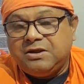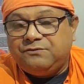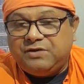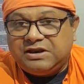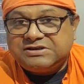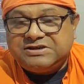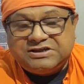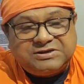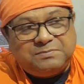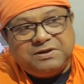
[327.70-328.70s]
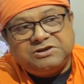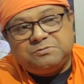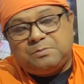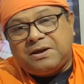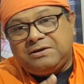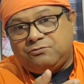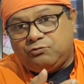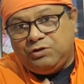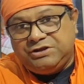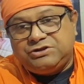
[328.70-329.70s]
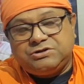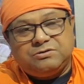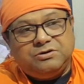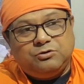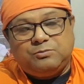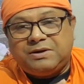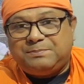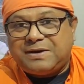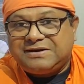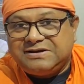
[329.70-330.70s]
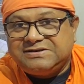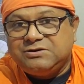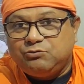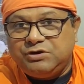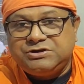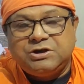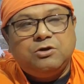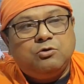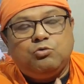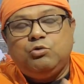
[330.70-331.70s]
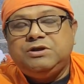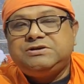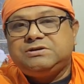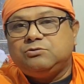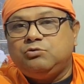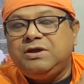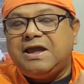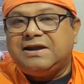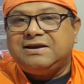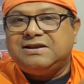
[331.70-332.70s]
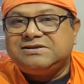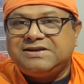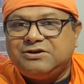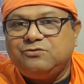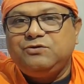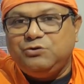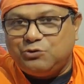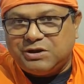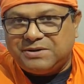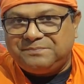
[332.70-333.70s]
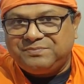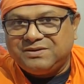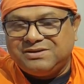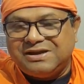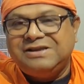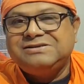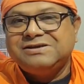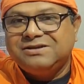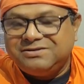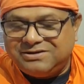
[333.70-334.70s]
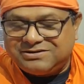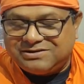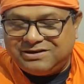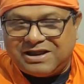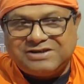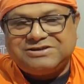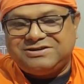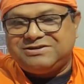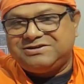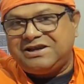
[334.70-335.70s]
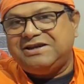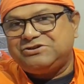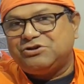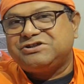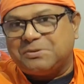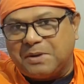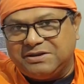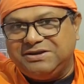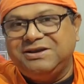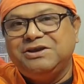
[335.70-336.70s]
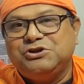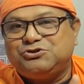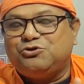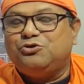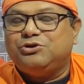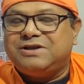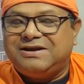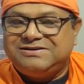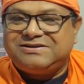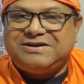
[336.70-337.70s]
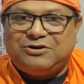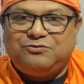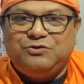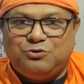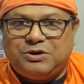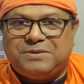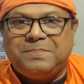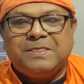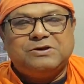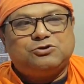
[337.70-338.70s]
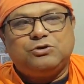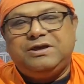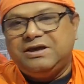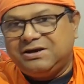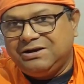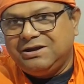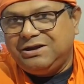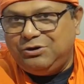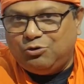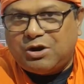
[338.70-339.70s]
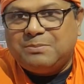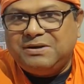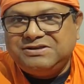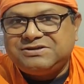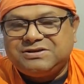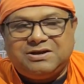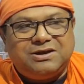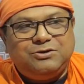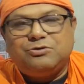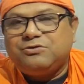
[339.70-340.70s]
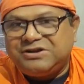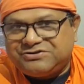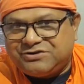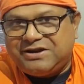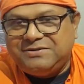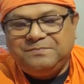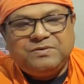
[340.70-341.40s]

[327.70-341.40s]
Various disciplines by which, by practicing which, we attain the state of yoga. That is, the last state is called Samadhi. So that is the state of yoga. So here, yoga means, restraint.